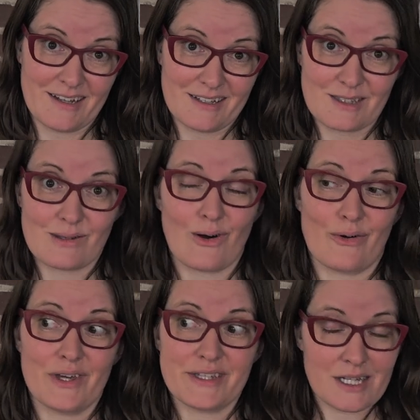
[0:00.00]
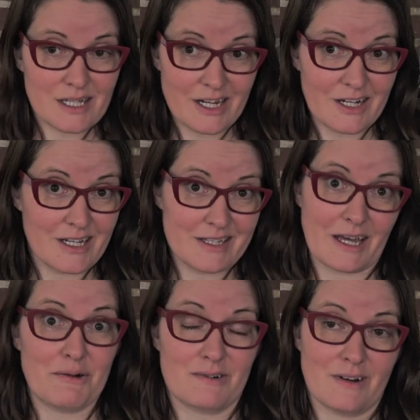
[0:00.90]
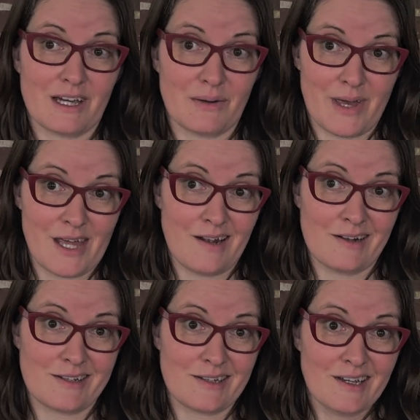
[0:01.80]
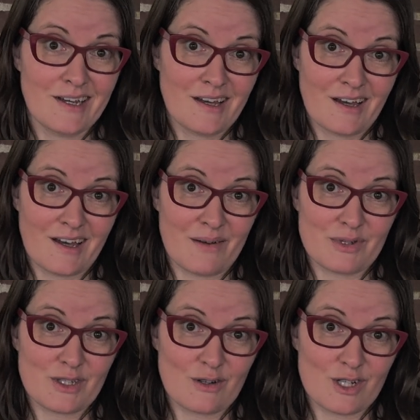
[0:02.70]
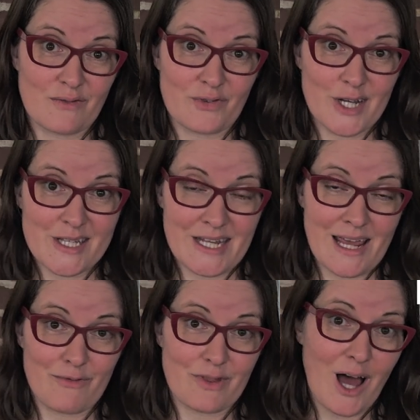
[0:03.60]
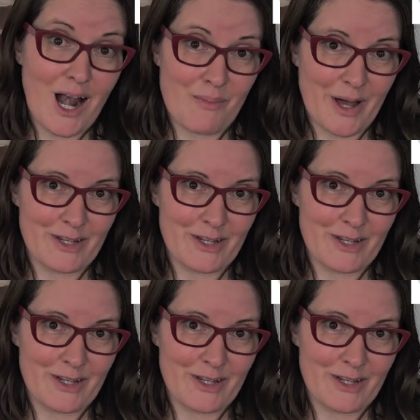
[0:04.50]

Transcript: So it's hilarious. I would recommend searching for his name with Alman.